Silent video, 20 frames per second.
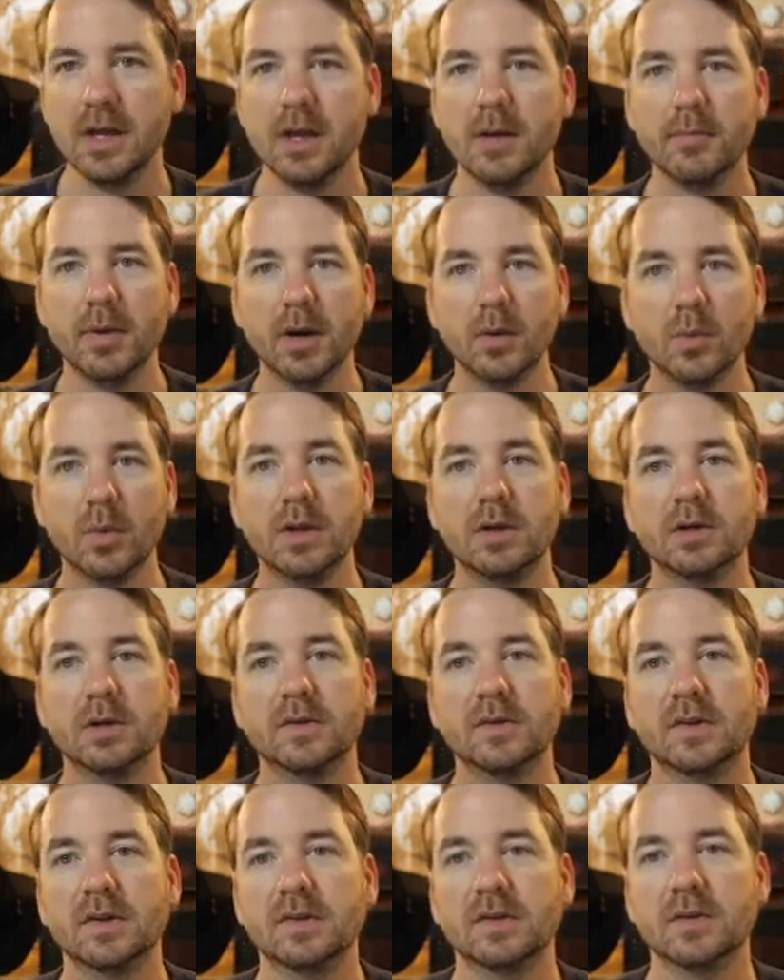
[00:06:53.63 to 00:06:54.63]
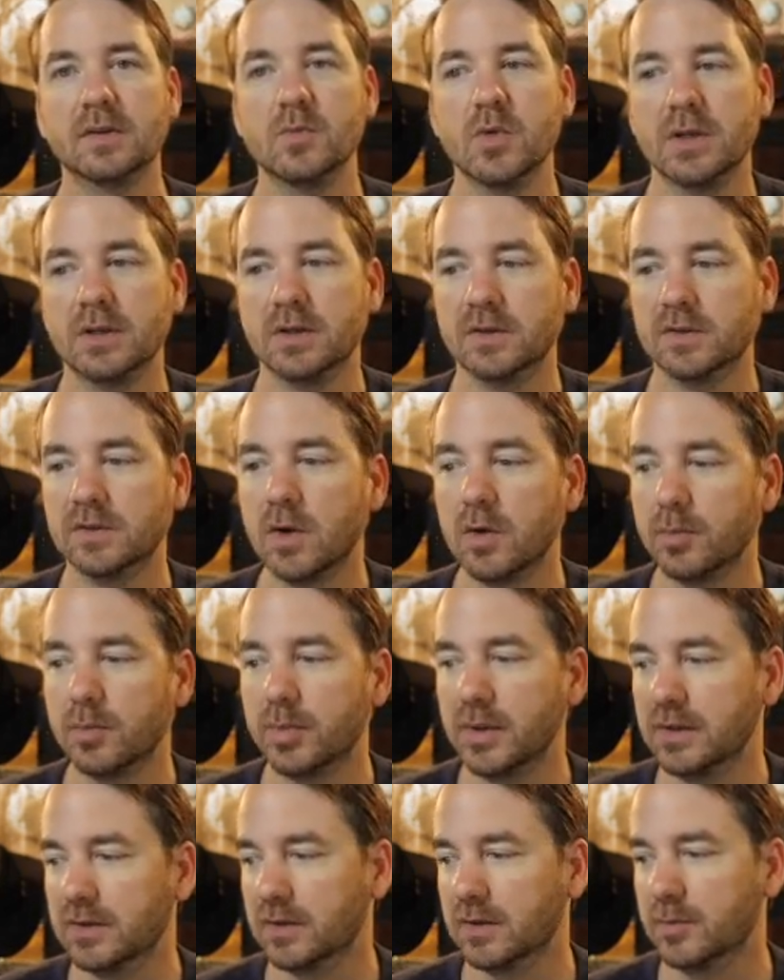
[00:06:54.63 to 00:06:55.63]
But we could see some weakness. Don't
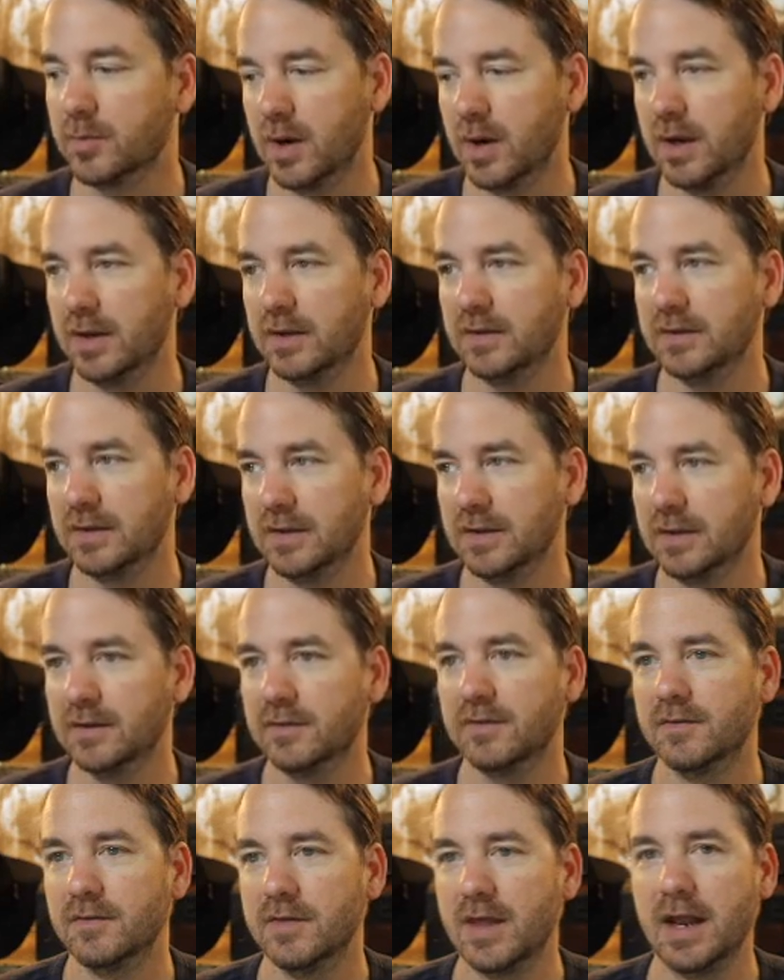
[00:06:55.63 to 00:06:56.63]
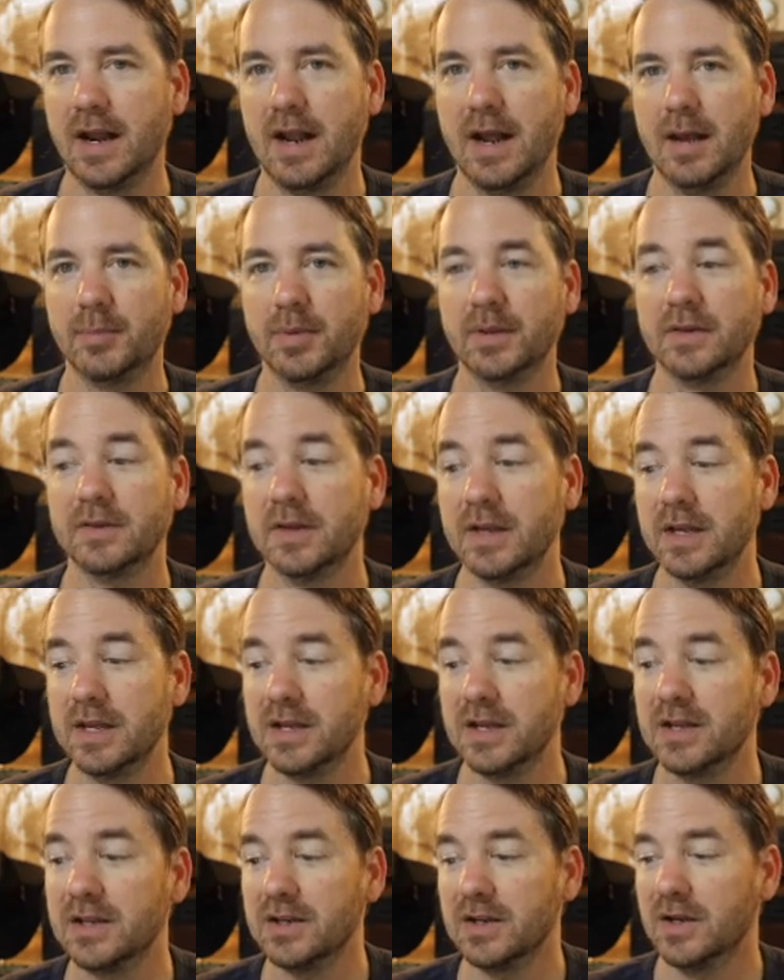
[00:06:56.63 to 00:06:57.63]
be surprised if that happens.
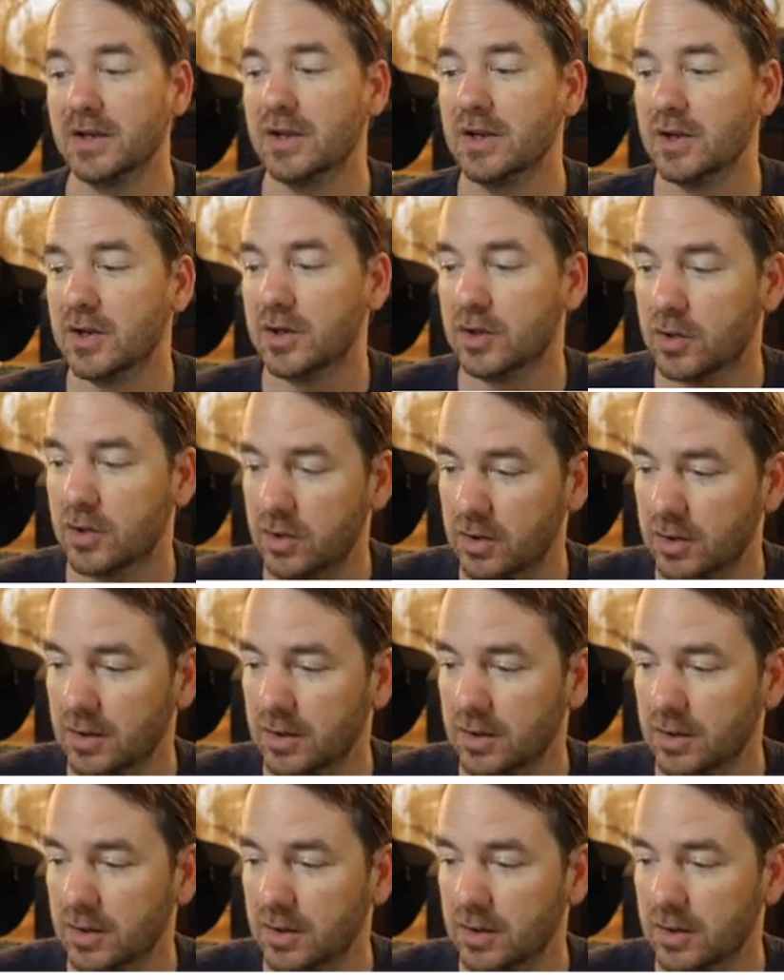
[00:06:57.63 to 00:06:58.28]
It could